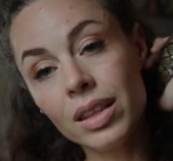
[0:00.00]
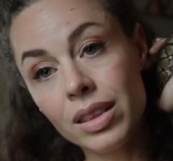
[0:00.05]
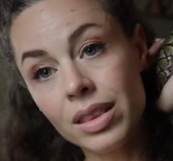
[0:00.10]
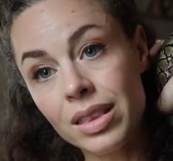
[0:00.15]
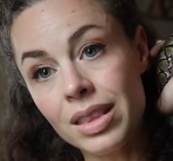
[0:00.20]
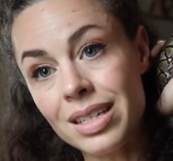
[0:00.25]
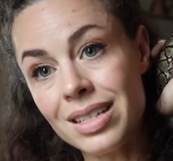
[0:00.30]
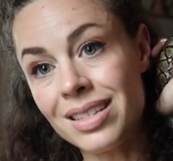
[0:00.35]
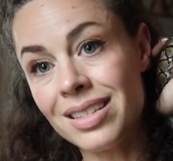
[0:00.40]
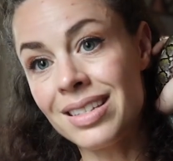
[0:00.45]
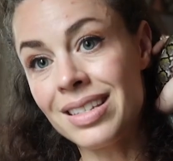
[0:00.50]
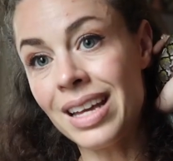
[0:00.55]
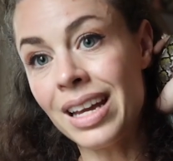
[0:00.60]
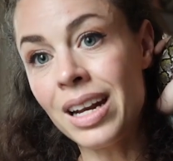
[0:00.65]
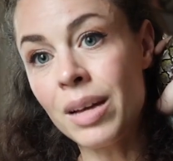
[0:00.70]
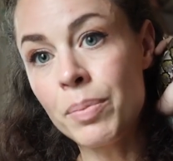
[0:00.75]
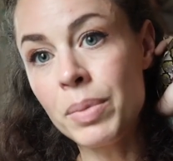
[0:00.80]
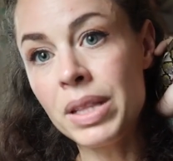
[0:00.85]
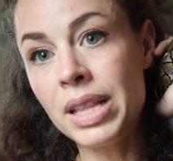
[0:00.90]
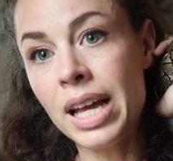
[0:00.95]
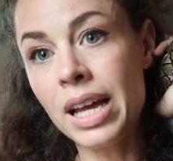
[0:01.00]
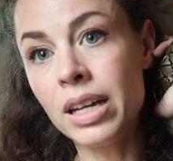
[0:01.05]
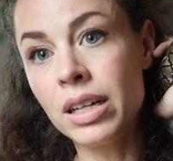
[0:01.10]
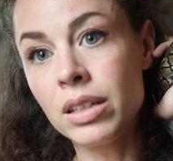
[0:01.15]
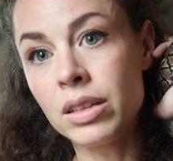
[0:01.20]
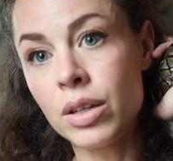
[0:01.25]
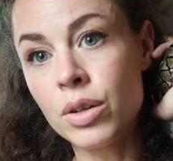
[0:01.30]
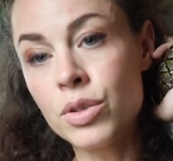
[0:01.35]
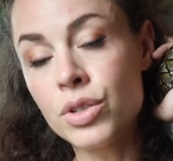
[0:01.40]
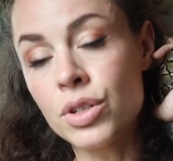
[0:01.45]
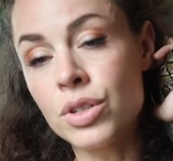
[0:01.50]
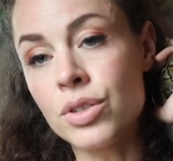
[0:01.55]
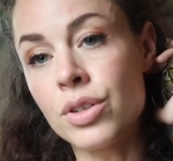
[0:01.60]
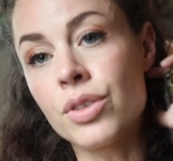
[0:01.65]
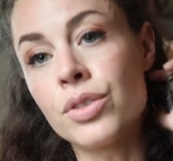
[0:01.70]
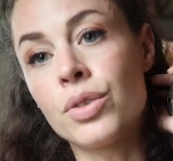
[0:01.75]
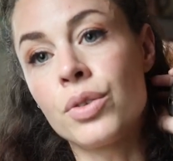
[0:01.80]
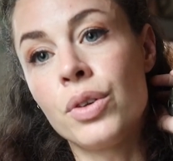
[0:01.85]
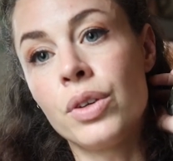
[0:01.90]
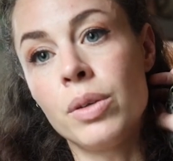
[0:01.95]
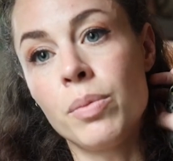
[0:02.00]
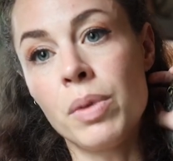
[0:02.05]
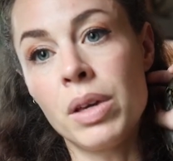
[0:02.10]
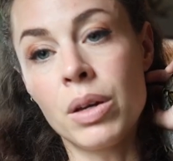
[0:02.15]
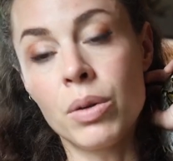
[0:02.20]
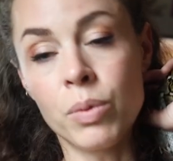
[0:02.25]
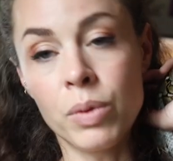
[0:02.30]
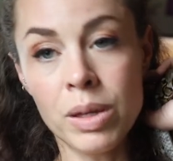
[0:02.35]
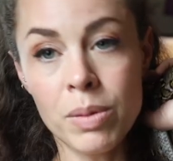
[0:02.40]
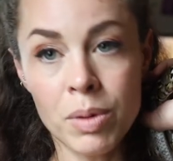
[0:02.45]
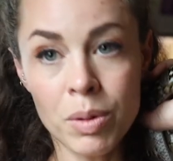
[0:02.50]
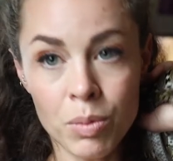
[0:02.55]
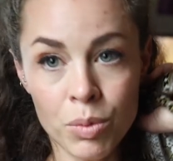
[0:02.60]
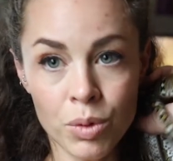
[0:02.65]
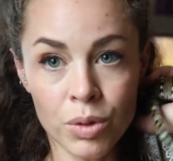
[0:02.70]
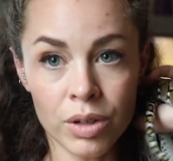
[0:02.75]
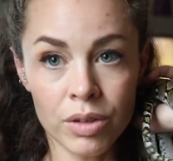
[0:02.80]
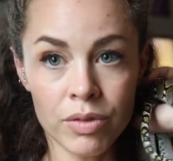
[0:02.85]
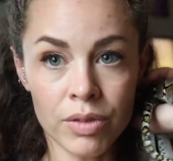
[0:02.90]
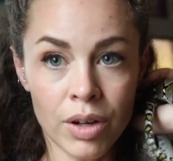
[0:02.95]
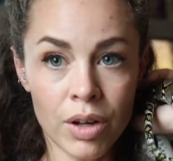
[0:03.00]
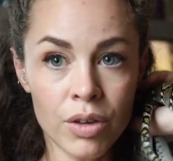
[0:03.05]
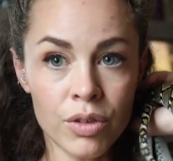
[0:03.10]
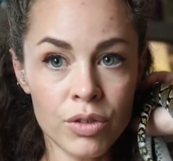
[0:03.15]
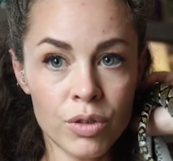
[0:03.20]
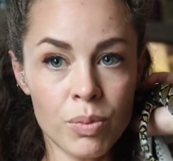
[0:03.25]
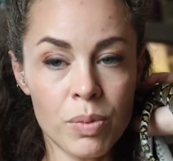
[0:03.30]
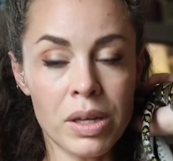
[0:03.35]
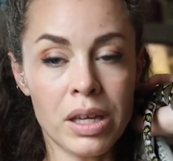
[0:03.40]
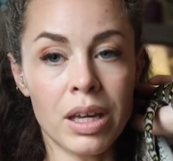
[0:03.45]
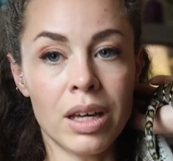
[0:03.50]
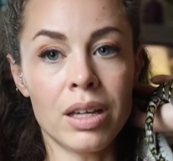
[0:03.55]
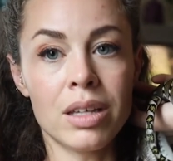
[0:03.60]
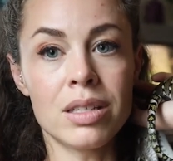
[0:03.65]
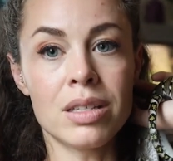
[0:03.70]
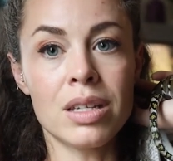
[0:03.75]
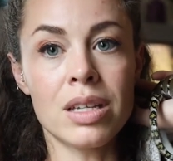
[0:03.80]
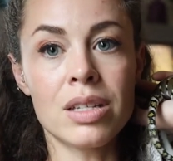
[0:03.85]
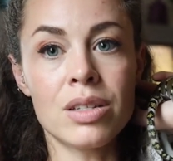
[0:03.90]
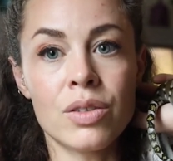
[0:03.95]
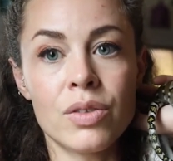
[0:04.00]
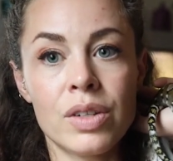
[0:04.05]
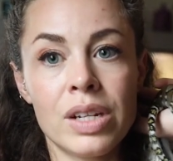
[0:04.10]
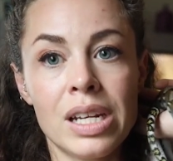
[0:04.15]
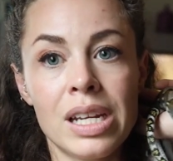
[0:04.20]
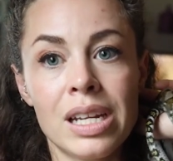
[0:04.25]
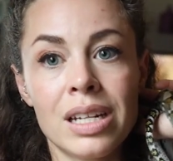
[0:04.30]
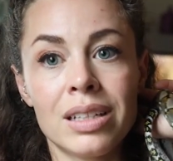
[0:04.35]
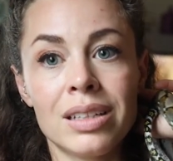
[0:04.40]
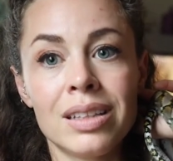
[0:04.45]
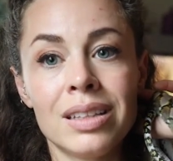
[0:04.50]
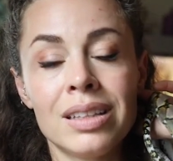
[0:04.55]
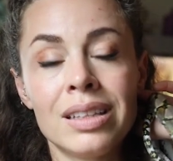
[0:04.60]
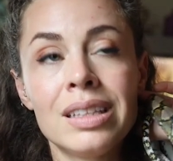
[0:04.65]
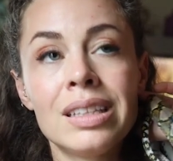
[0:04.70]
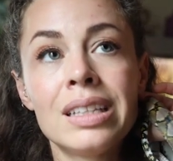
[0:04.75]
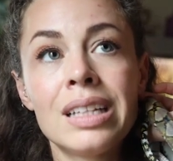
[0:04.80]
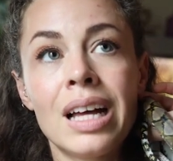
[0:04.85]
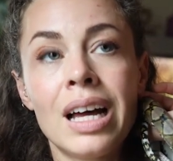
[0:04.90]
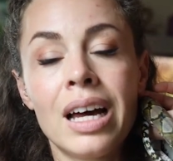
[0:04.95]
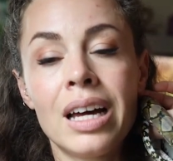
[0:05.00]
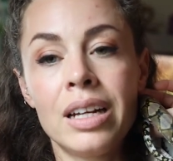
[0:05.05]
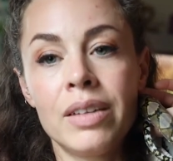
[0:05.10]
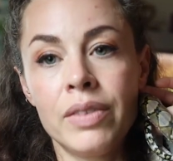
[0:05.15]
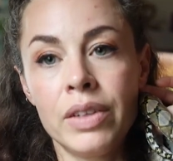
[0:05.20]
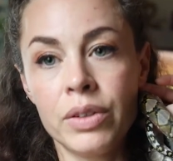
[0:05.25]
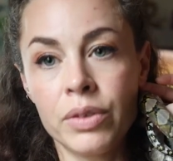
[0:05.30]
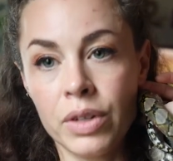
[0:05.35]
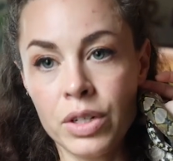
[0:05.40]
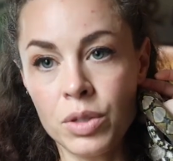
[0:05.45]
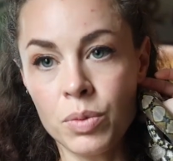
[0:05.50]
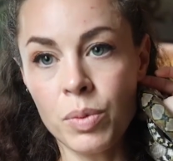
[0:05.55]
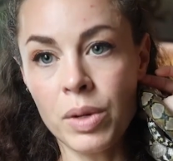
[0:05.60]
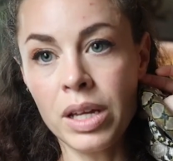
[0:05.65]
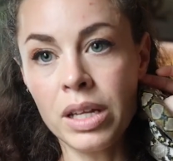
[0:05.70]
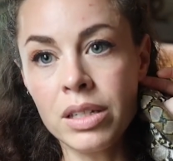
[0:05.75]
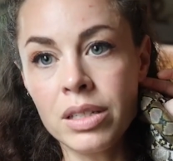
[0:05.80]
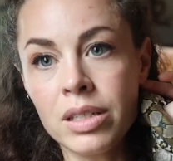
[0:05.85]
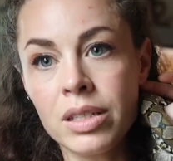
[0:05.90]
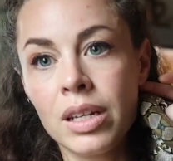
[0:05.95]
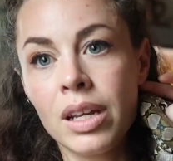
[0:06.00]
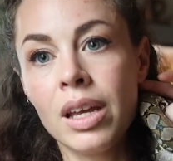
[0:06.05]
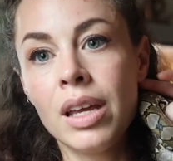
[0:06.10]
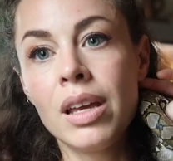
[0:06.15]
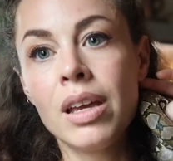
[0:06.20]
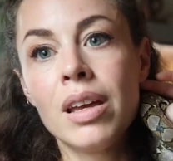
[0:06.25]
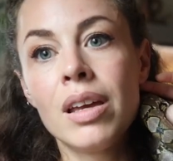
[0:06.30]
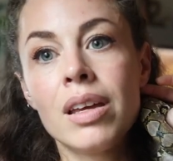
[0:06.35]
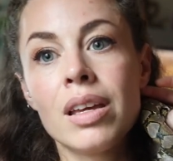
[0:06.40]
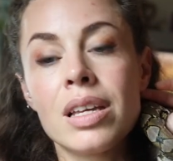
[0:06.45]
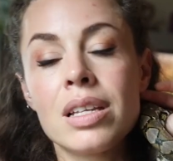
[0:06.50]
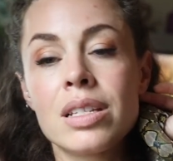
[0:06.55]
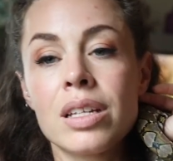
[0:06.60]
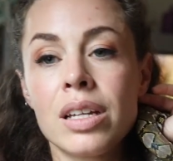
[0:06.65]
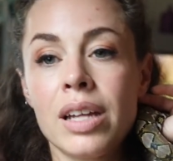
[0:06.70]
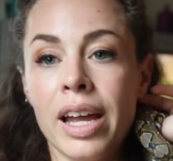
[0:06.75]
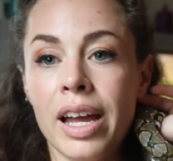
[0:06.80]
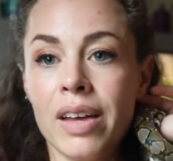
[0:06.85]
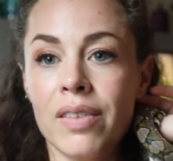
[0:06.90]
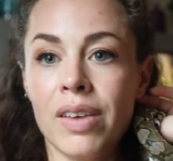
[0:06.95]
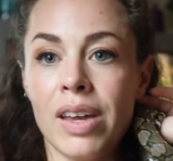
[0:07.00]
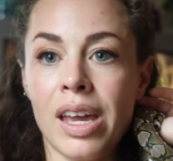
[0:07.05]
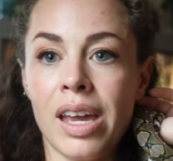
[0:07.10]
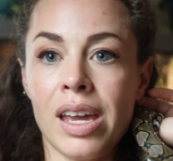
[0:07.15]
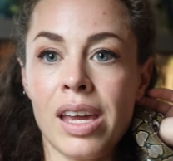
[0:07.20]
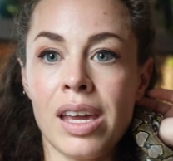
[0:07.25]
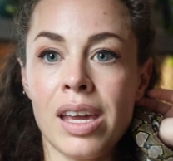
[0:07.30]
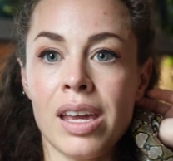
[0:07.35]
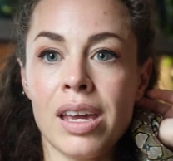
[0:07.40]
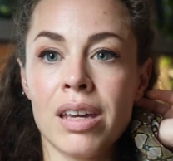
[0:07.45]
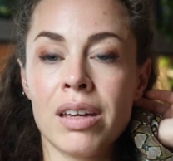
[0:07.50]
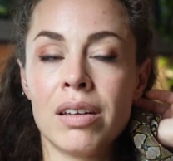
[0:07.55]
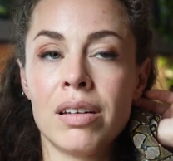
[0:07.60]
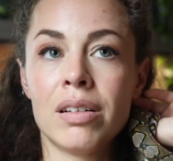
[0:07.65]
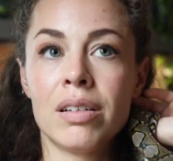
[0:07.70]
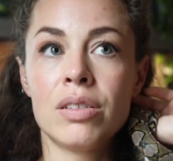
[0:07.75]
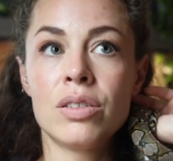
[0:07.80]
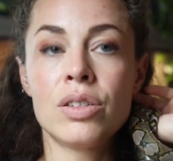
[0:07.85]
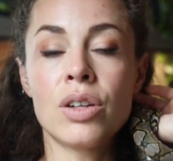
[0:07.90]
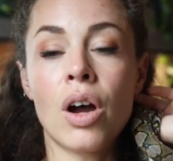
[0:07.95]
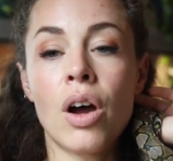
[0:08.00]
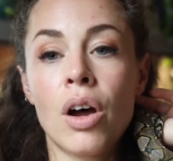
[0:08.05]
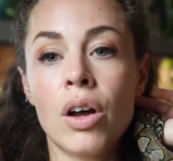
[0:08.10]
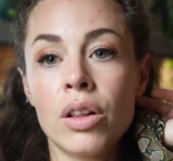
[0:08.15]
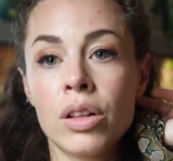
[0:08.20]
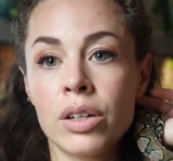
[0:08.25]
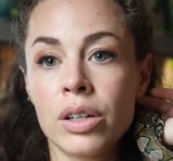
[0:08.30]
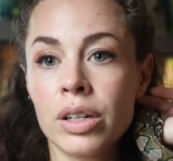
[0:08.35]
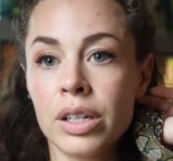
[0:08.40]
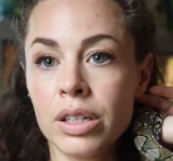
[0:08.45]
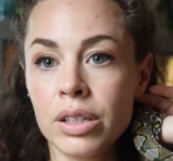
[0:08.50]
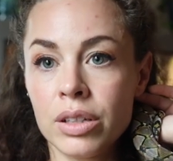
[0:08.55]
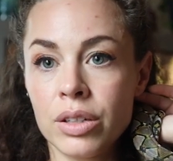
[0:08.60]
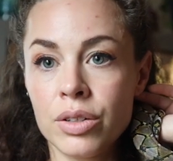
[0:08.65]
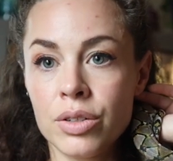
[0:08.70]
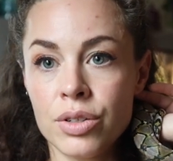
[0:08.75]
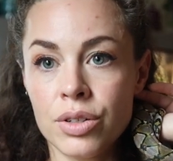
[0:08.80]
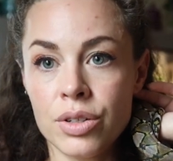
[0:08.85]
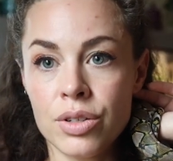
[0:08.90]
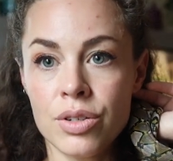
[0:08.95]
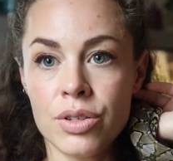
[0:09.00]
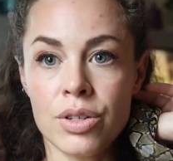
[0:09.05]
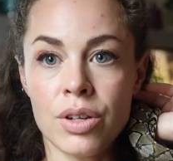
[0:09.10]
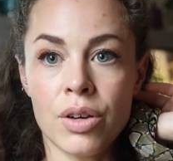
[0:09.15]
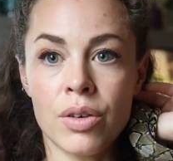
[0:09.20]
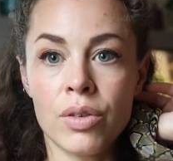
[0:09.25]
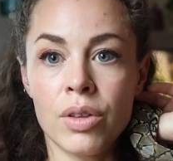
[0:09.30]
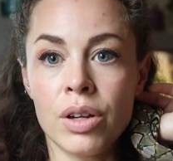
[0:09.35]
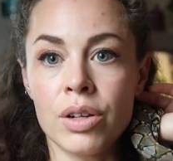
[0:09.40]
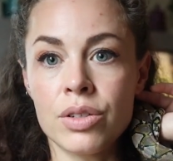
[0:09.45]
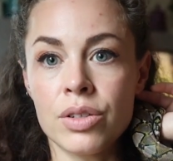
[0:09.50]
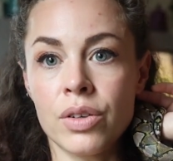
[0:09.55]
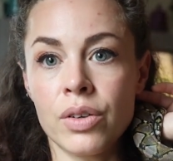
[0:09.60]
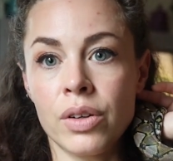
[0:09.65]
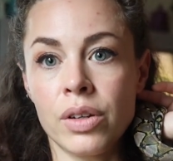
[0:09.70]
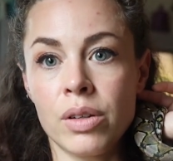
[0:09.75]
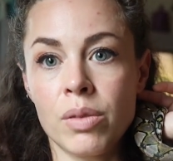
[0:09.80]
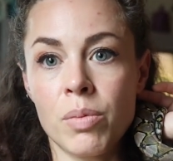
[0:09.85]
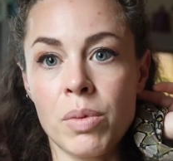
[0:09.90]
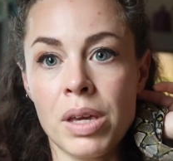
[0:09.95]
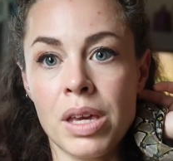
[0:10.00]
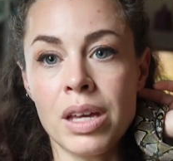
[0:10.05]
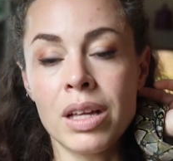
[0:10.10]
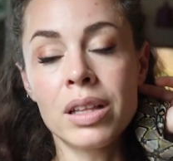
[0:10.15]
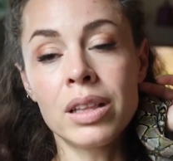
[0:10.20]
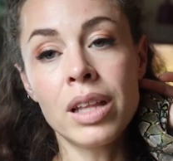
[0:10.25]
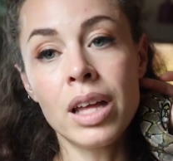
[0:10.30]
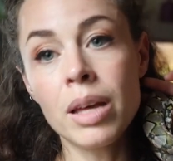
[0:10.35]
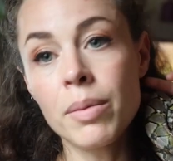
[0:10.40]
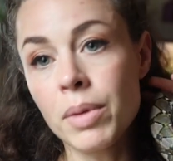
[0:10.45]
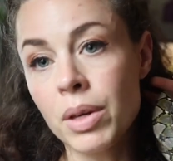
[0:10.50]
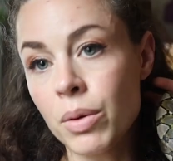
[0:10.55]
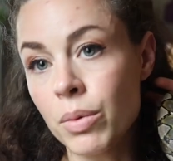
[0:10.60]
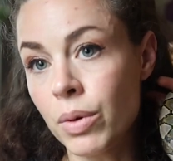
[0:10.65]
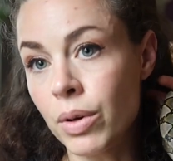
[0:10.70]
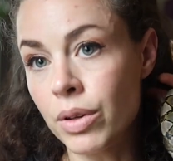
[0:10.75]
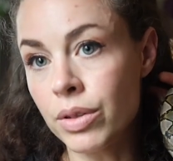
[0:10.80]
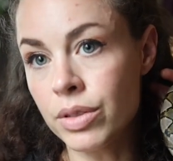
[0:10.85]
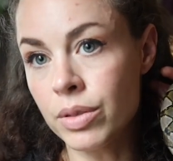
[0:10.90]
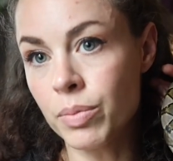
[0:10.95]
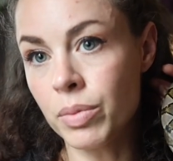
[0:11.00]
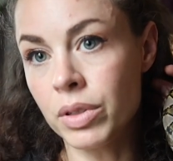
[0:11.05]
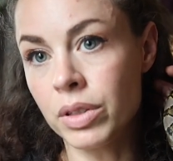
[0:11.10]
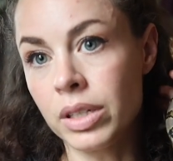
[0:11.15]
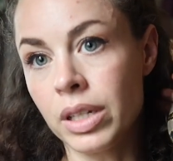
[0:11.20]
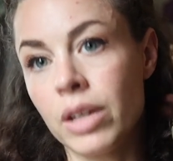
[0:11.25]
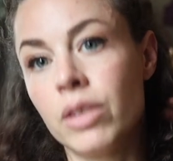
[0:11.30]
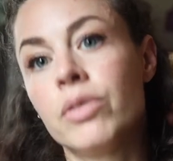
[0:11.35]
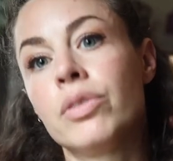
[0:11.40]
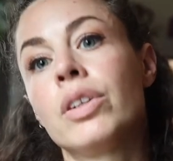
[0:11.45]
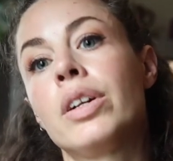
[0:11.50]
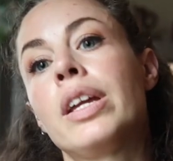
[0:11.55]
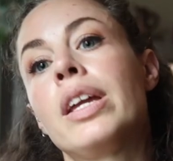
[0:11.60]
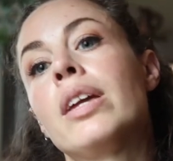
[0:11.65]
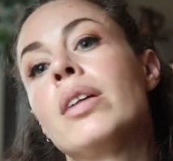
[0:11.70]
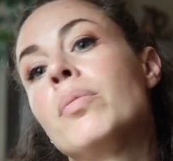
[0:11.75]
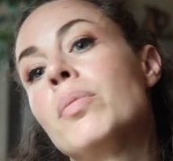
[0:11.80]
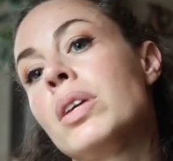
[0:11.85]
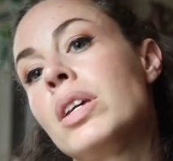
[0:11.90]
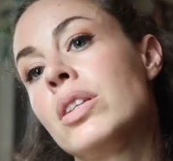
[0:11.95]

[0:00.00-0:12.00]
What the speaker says: The setup in that enclosure is also going to be a wee bit more involved because he's going to need a lot of enrichment. He's going to have a taller enclosure, so there's going to be climbing walls built out for him.